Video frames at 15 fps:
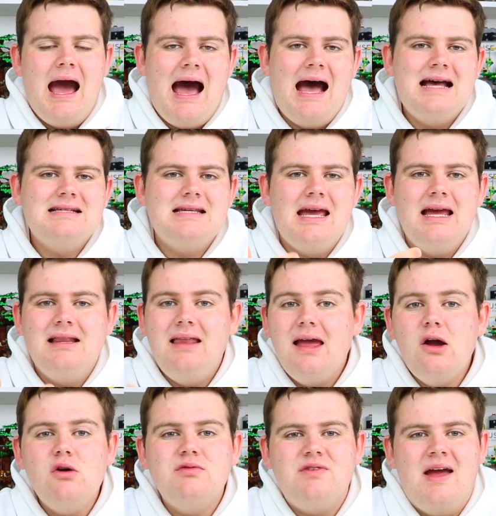As a
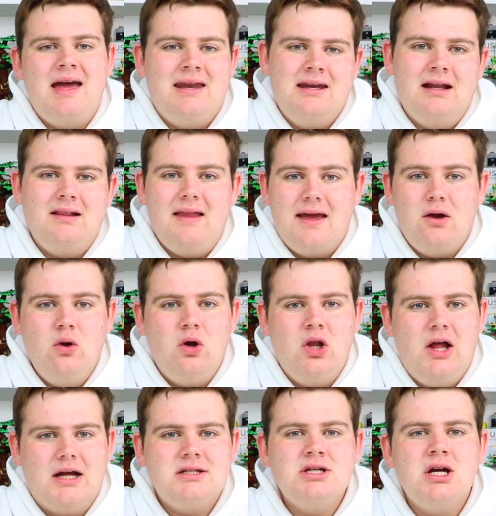LEGO fan and a LEGO
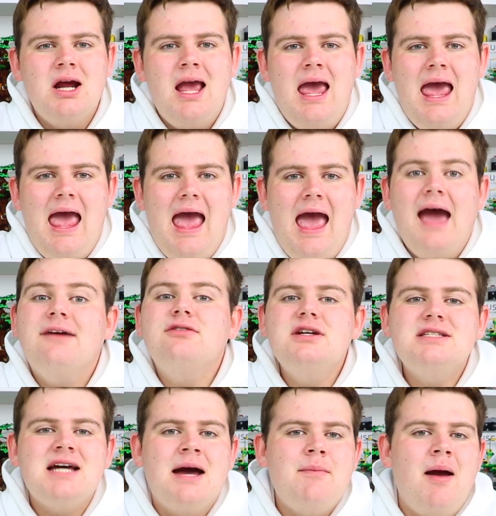collector,
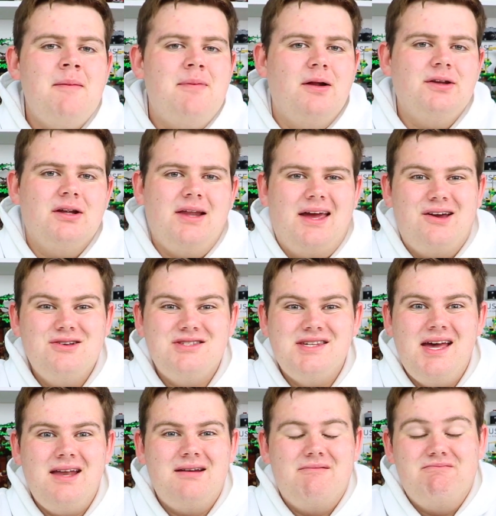every time I build a LEGO
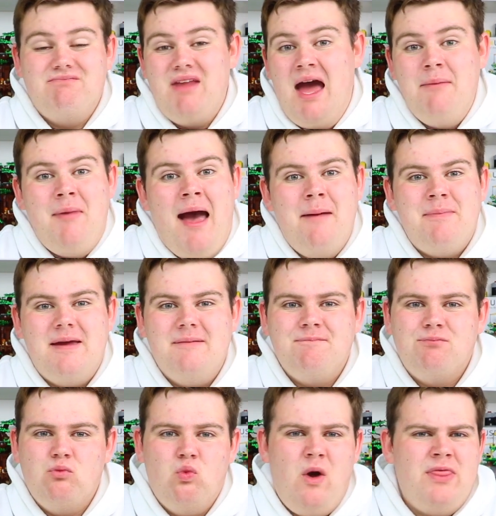set, I'm happy.
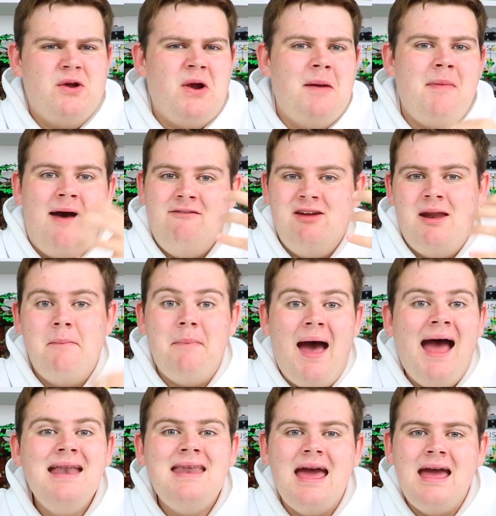Whether I'm having a
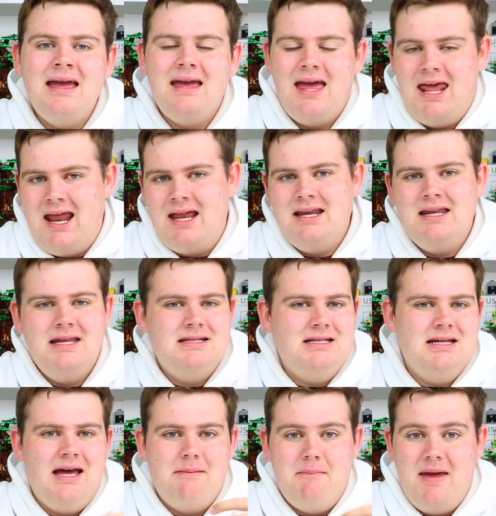bad day and I need
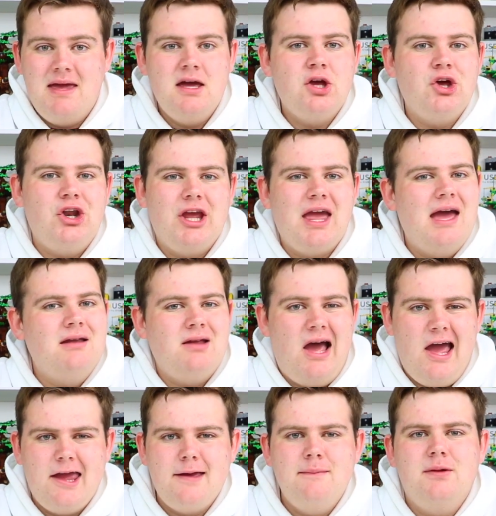to make it good again,
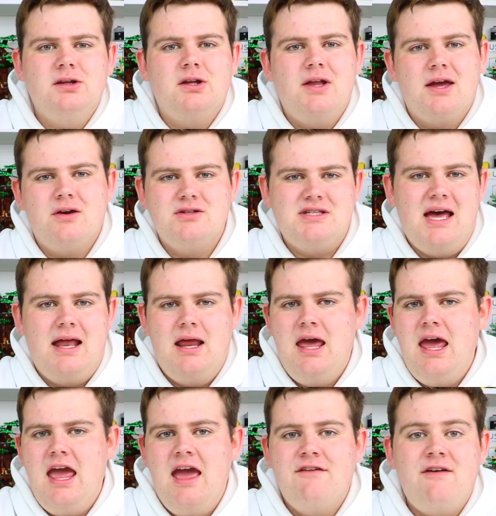I can build a LEGO set.
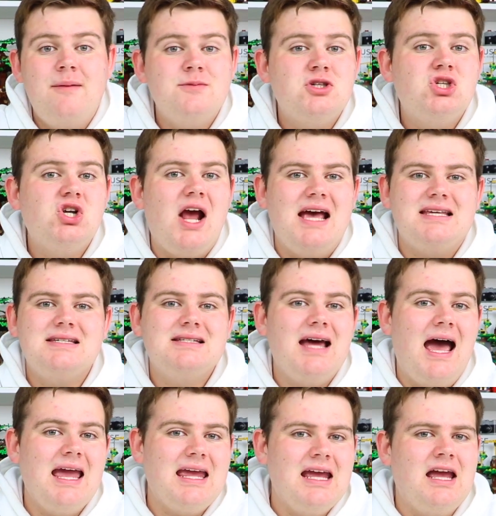If I'm stressed,
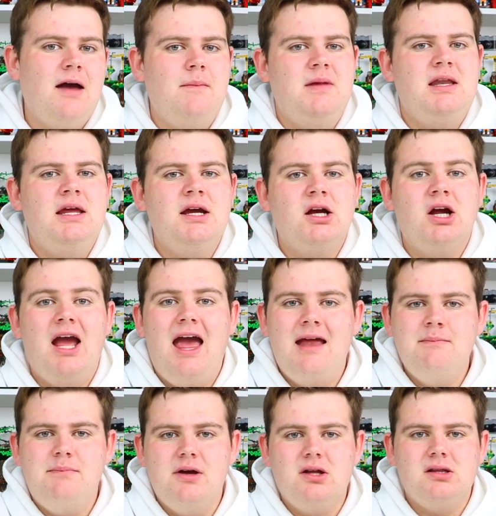I can come in here
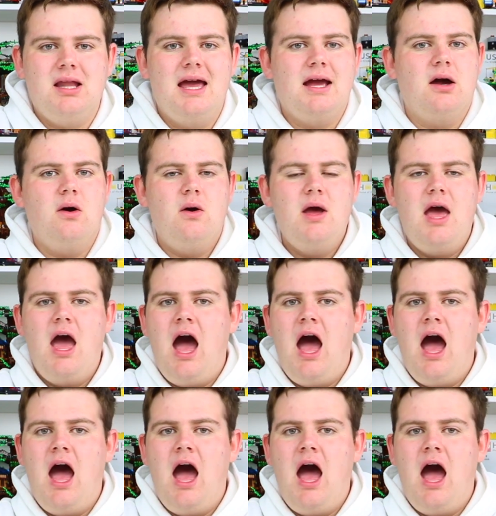and build LEGO.